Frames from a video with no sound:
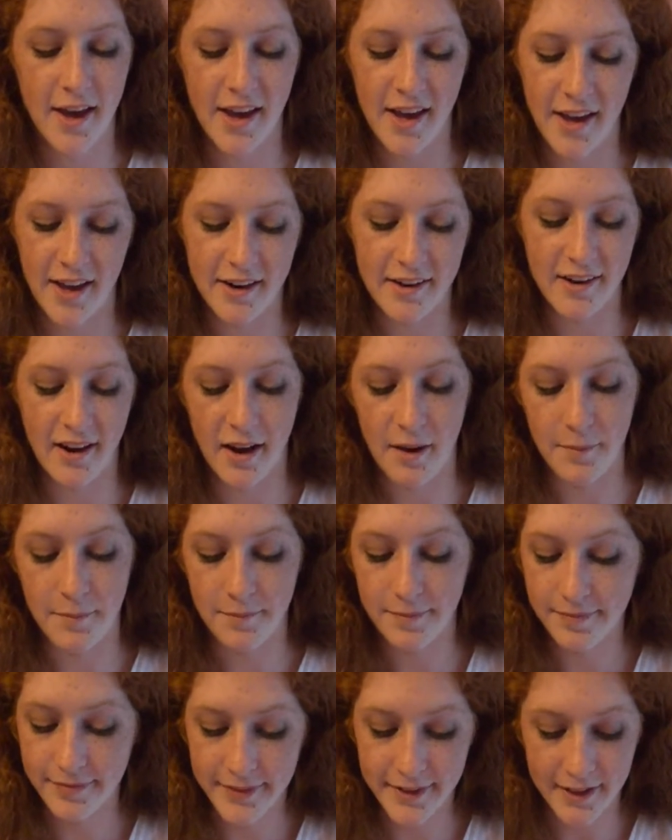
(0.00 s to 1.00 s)
and
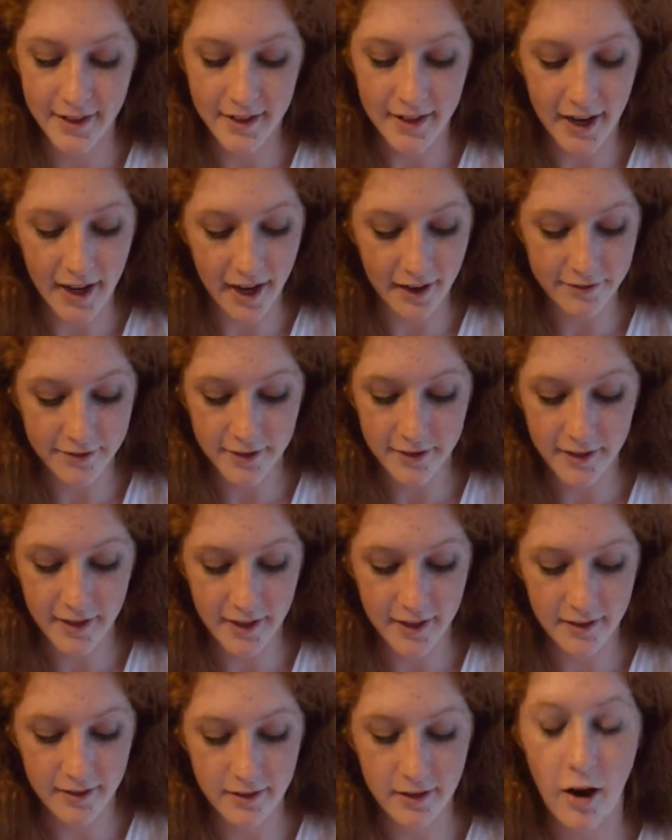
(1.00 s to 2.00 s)
I'm gonna have to
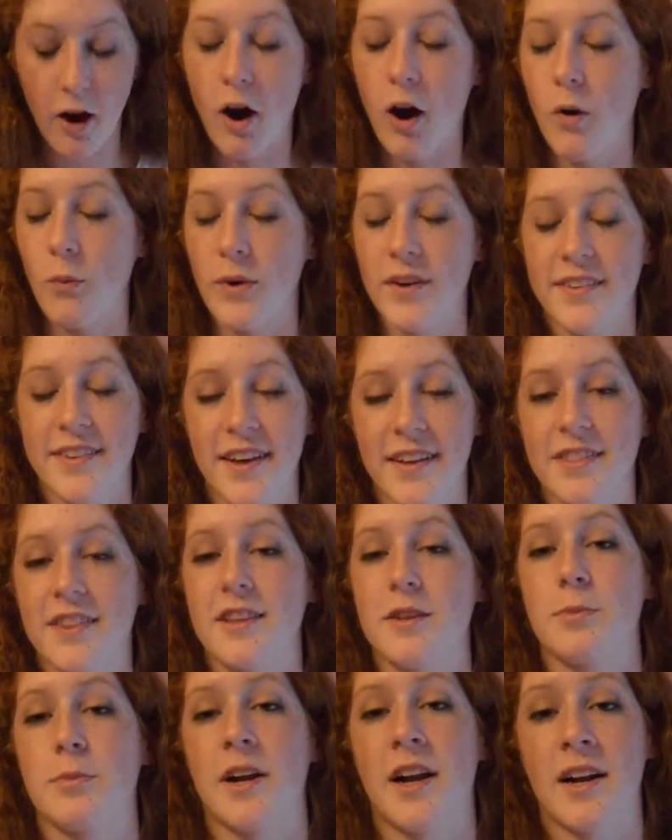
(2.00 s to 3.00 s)
like always get
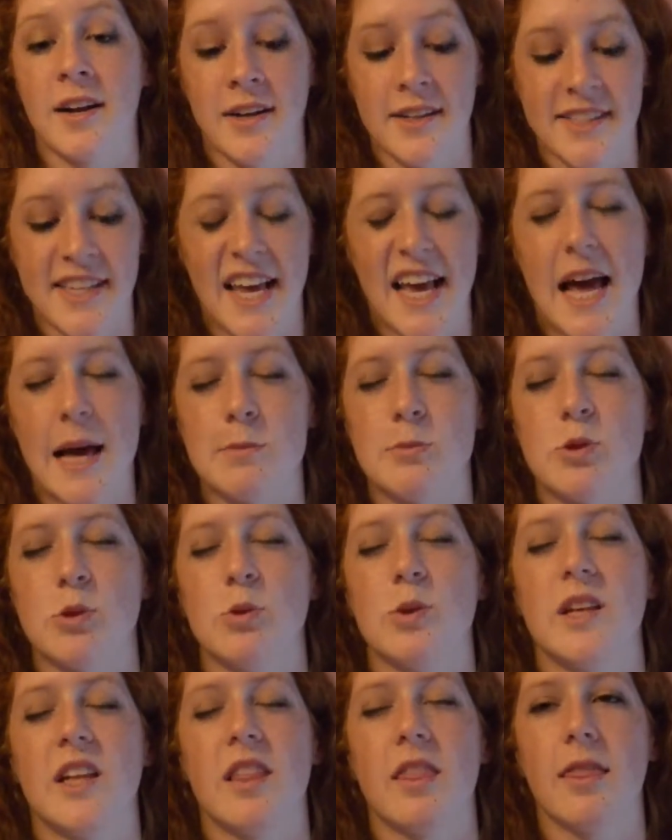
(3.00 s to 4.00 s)
this brand because I
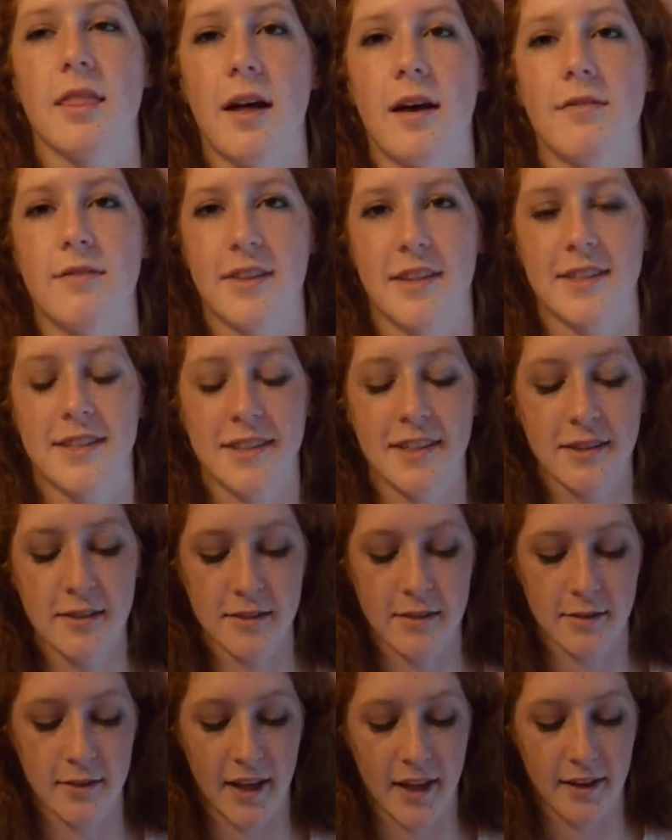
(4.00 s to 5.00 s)
absolutely love this. This
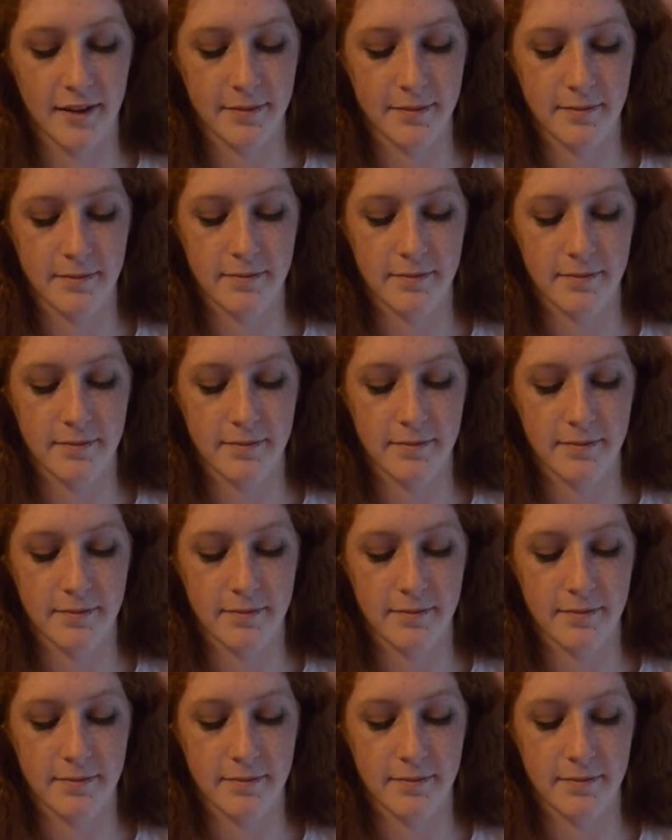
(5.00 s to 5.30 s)
is like,